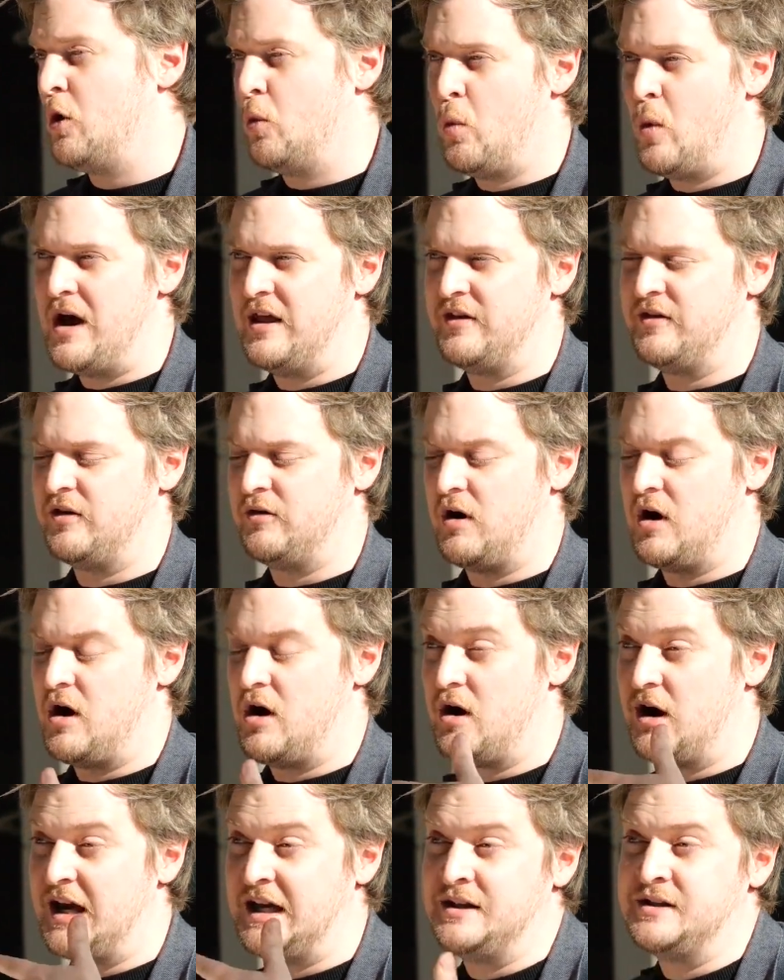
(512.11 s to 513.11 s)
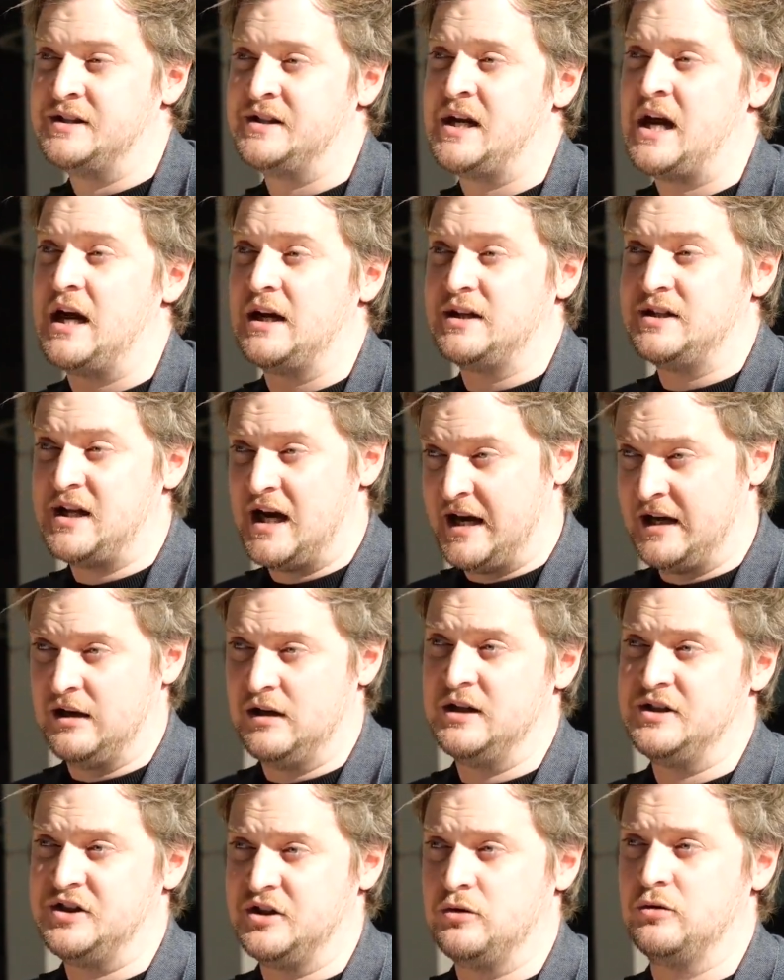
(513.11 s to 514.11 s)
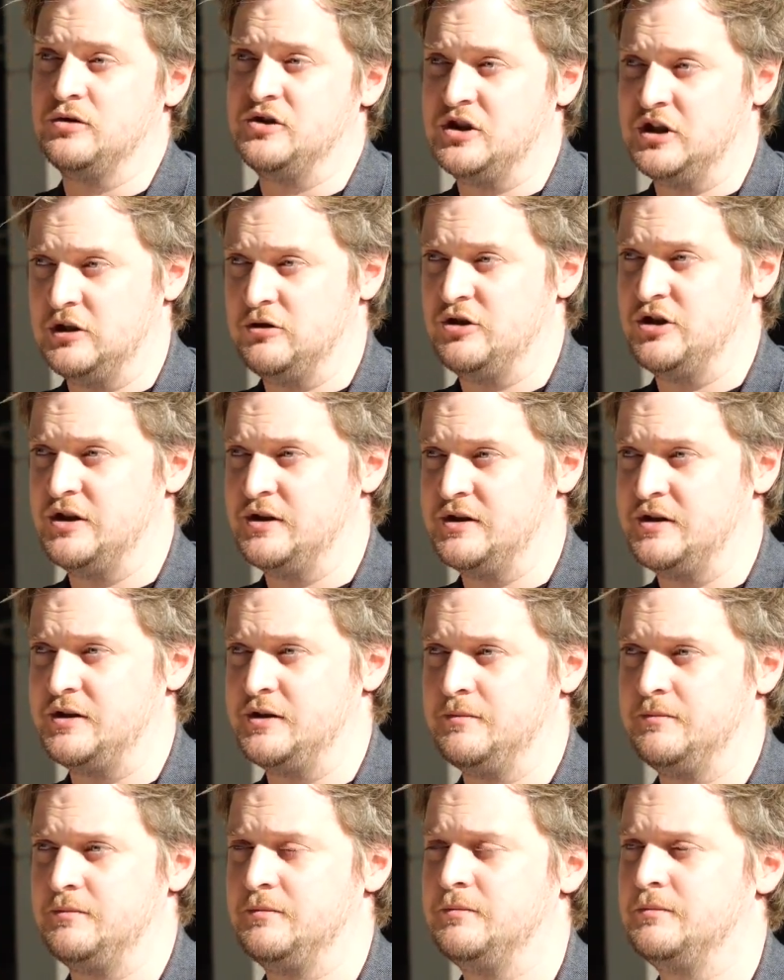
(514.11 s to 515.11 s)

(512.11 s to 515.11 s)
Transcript: where there are exact analytical solutions.